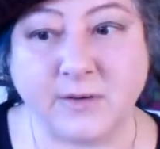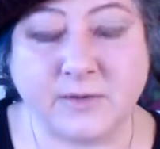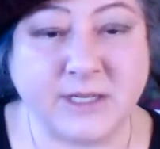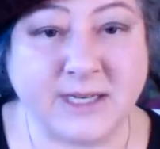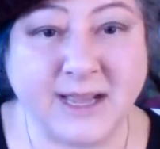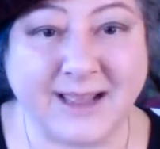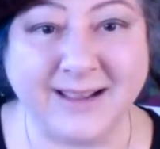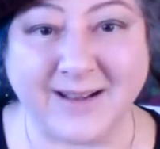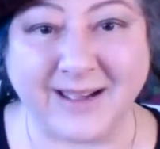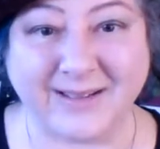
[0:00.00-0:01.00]

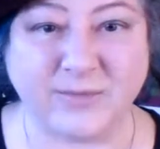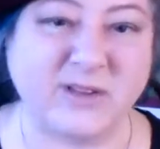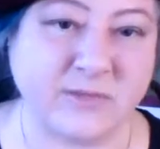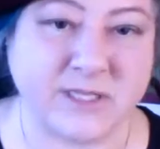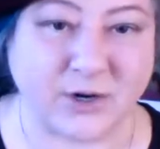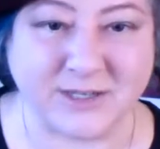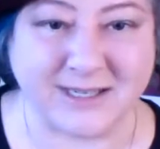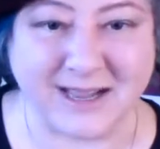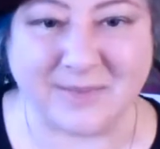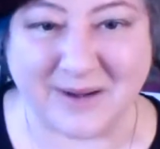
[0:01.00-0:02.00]
today. I not start
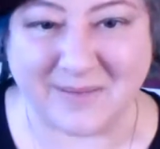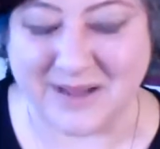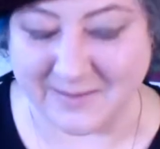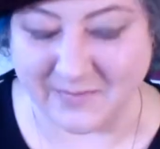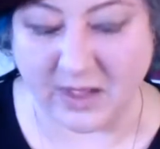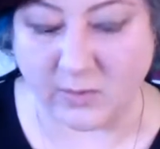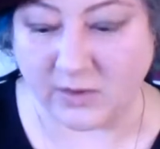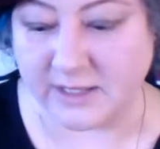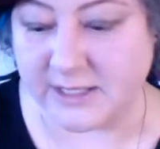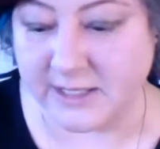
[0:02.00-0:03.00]
today, but I mean, I will
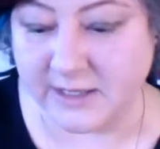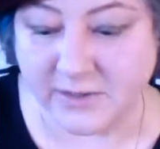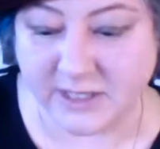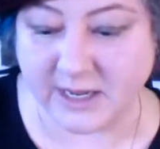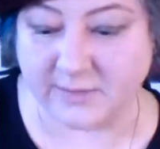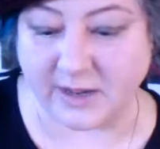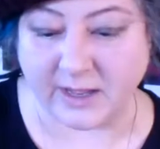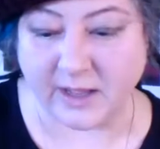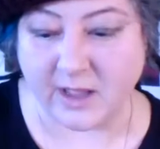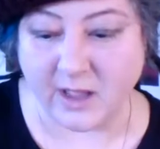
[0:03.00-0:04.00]
continue today
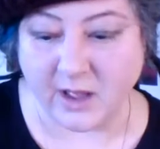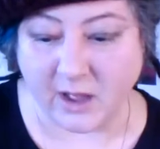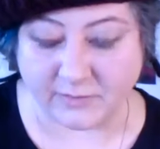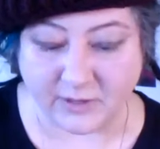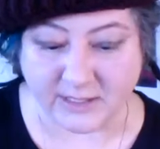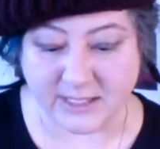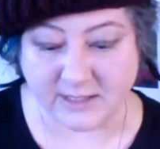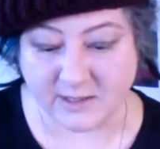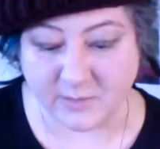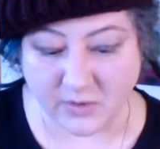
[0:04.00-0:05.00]
by offering
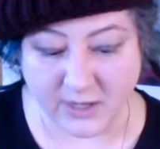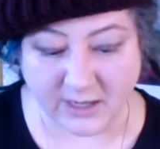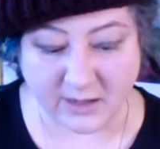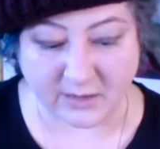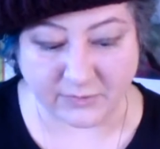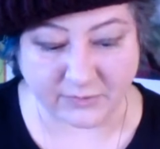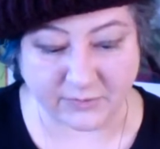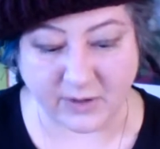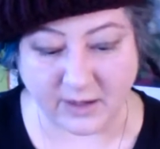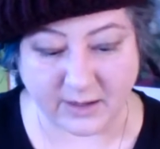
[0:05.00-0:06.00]
testimony
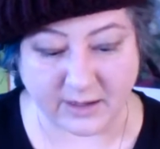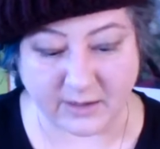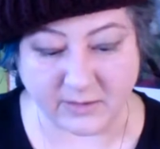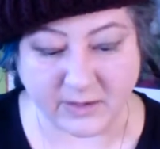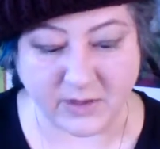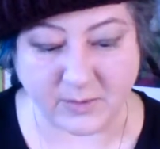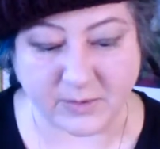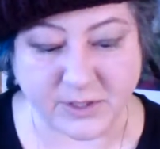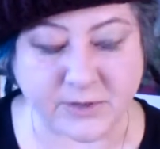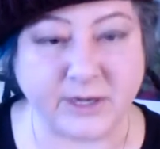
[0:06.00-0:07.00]
if I get the
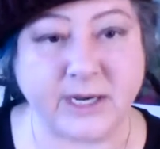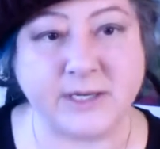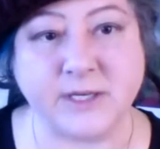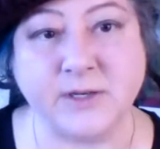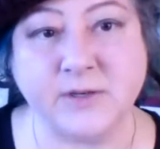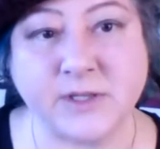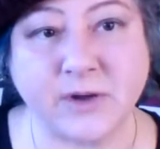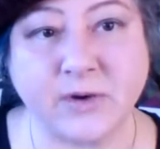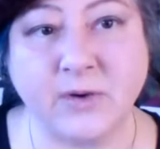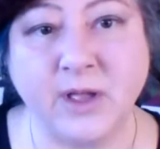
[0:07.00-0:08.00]
opportunity to do
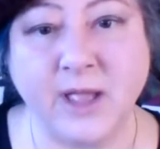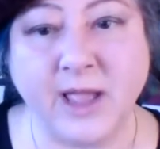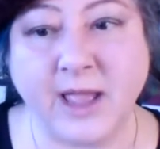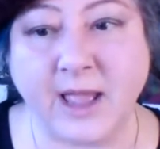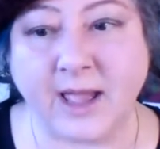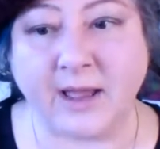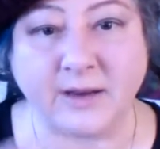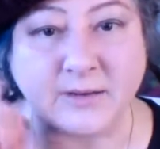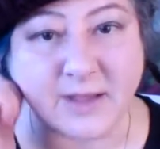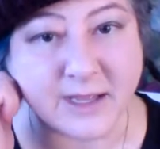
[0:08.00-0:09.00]
so.
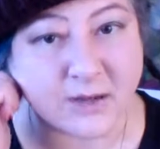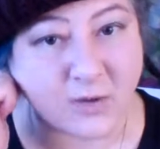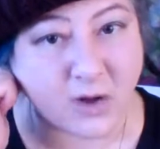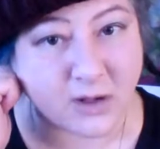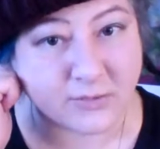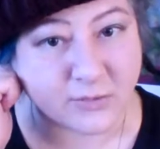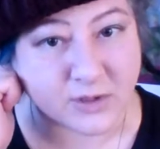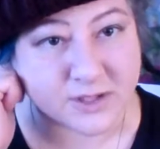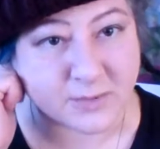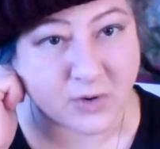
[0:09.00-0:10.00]
And thank you all for
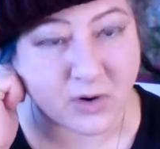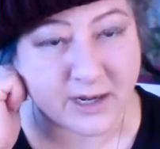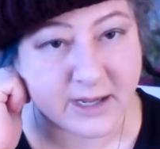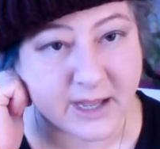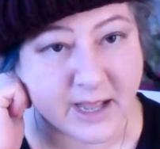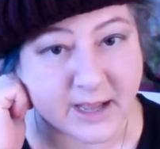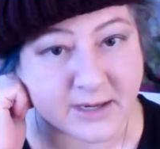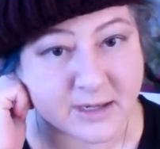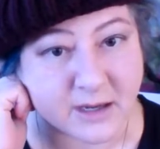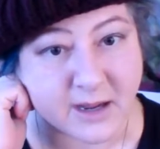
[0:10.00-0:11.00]
supporting.
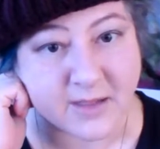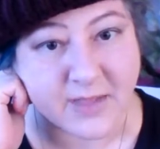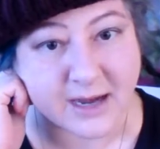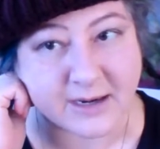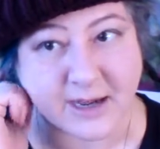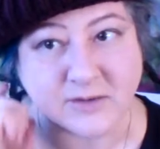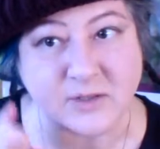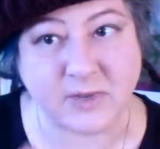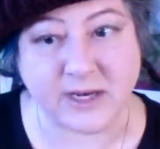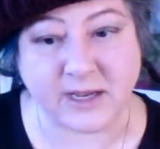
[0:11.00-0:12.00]
And again, that
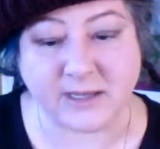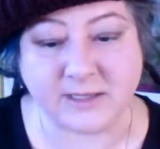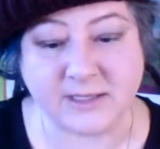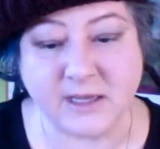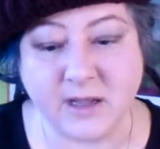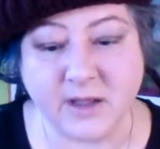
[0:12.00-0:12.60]
announcement is